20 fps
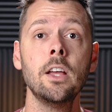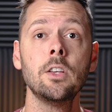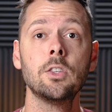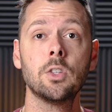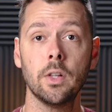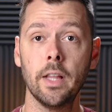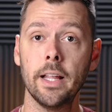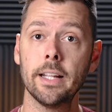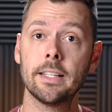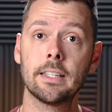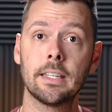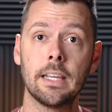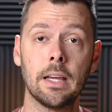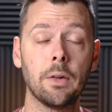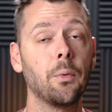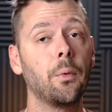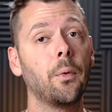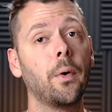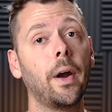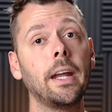So let's
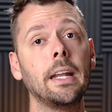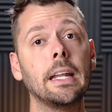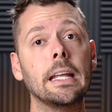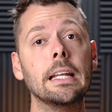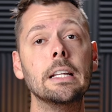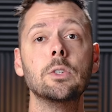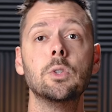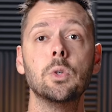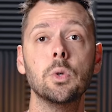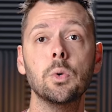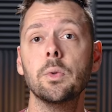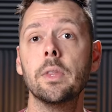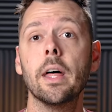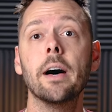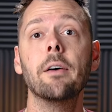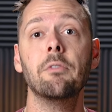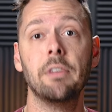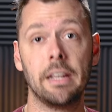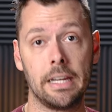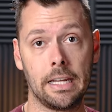get right into
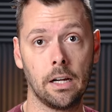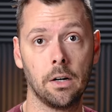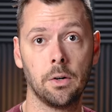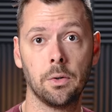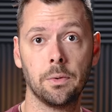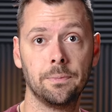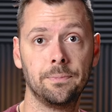the video.